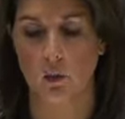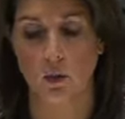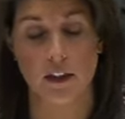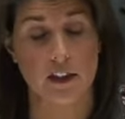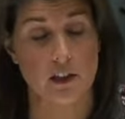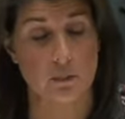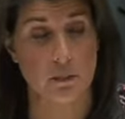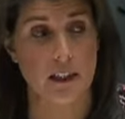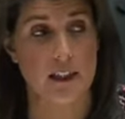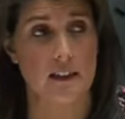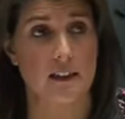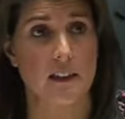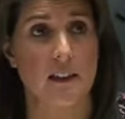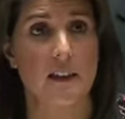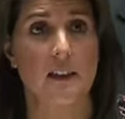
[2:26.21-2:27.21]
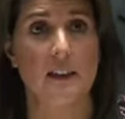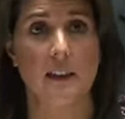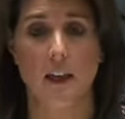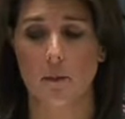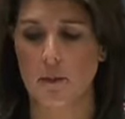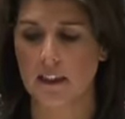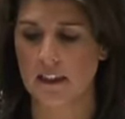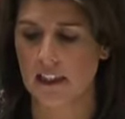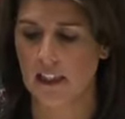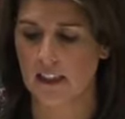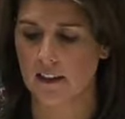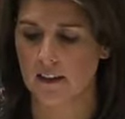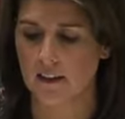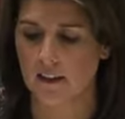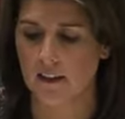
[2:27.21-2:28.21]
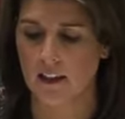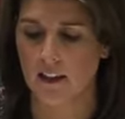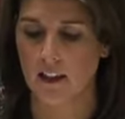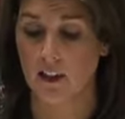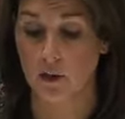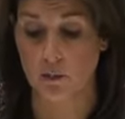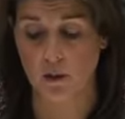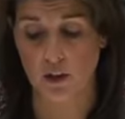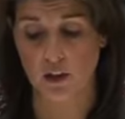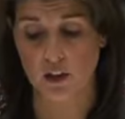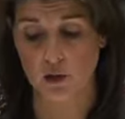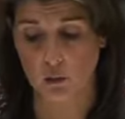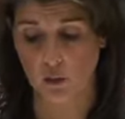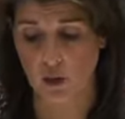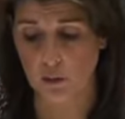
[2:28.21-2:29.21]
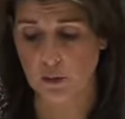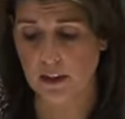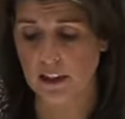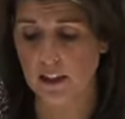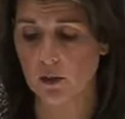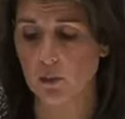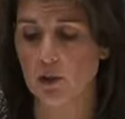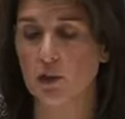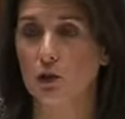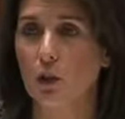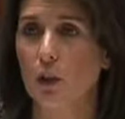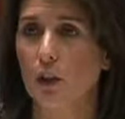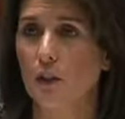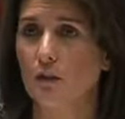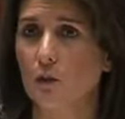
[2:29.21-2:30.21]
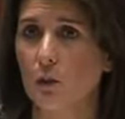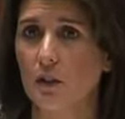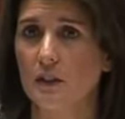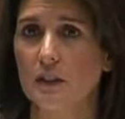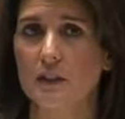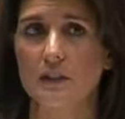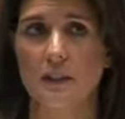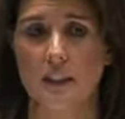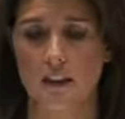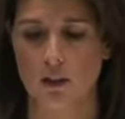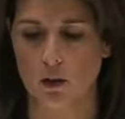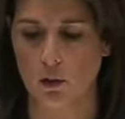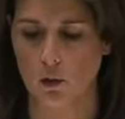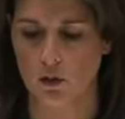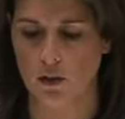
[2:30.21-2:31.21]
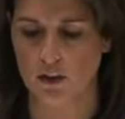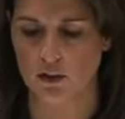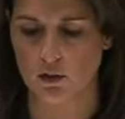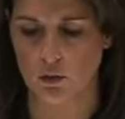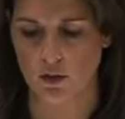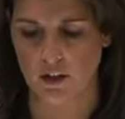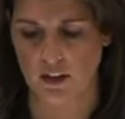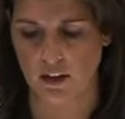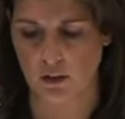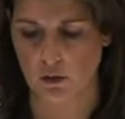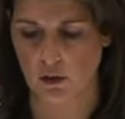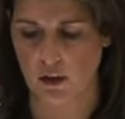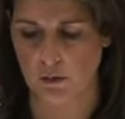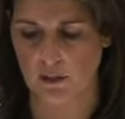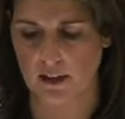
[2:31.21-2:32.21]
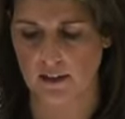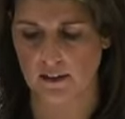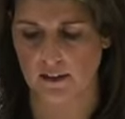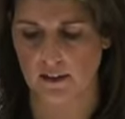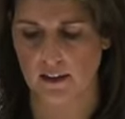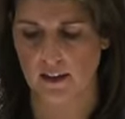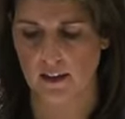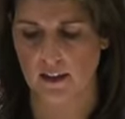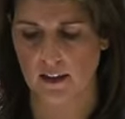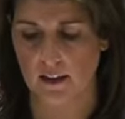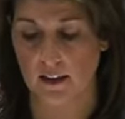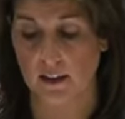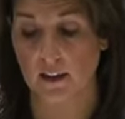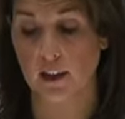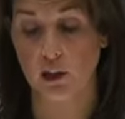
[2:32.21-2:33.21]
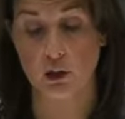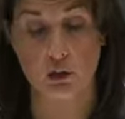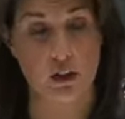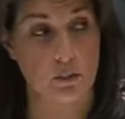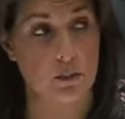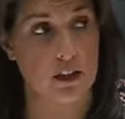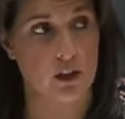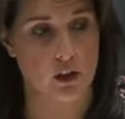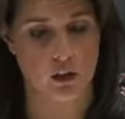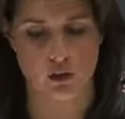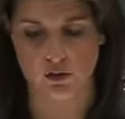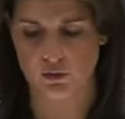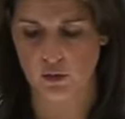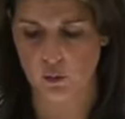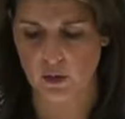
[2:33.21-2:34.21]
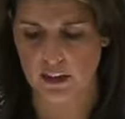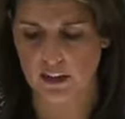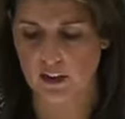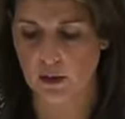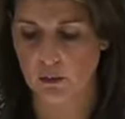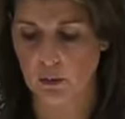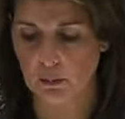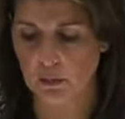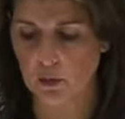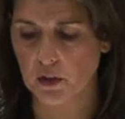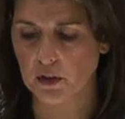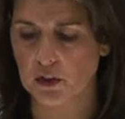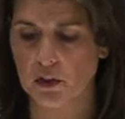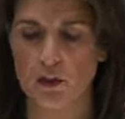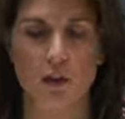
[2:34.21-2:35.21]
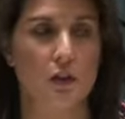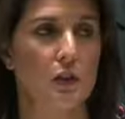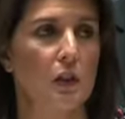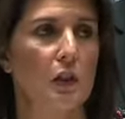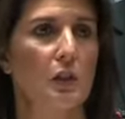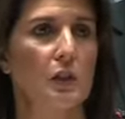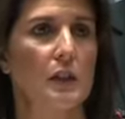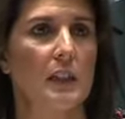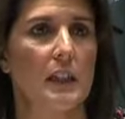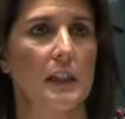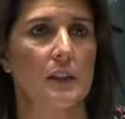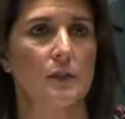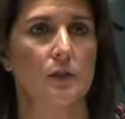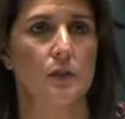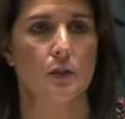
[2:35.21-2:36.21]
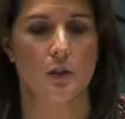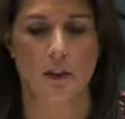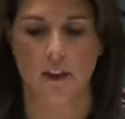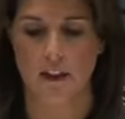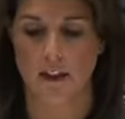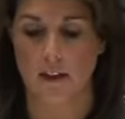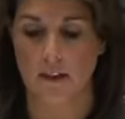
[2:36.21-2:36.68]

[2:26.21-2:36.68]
We expect that in the coming days, the parties will begin withdrawing forces in accordance with the agreement. The agreement calls for weekly reports to the Security Council.